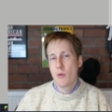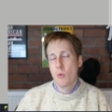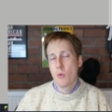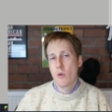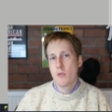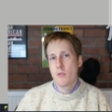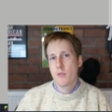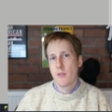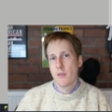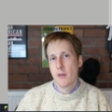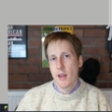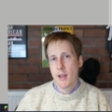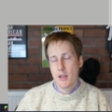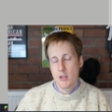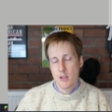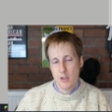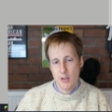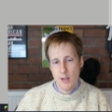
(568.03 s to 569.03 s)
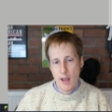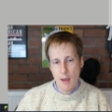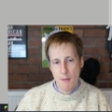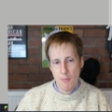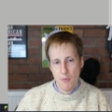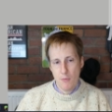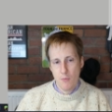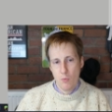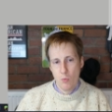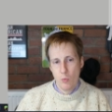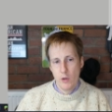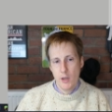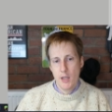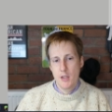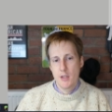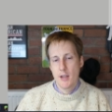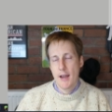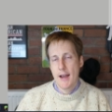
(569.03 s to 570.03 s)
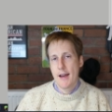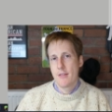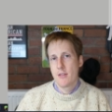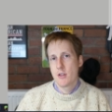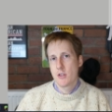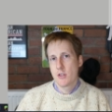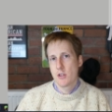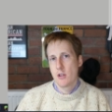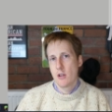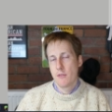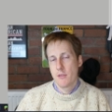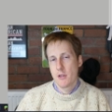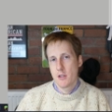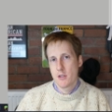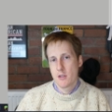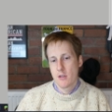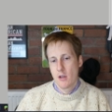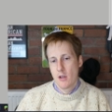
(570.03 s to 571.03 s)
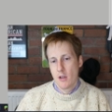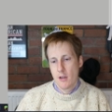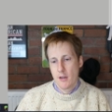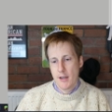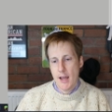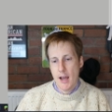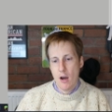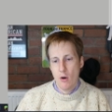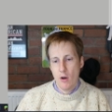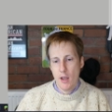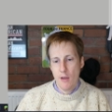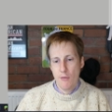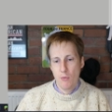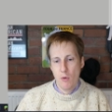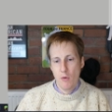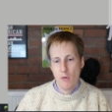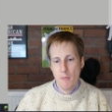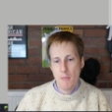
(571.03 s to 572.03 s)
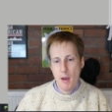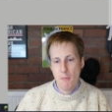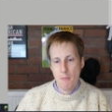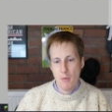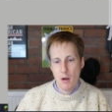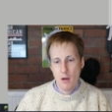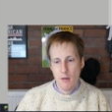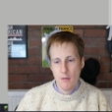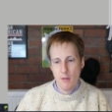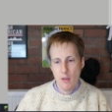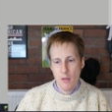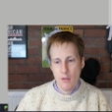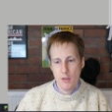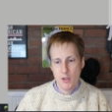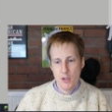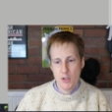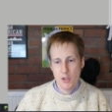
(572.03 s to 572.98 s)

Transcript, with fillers: that we're on to the next step, we need to add the service. Now, if we remember, the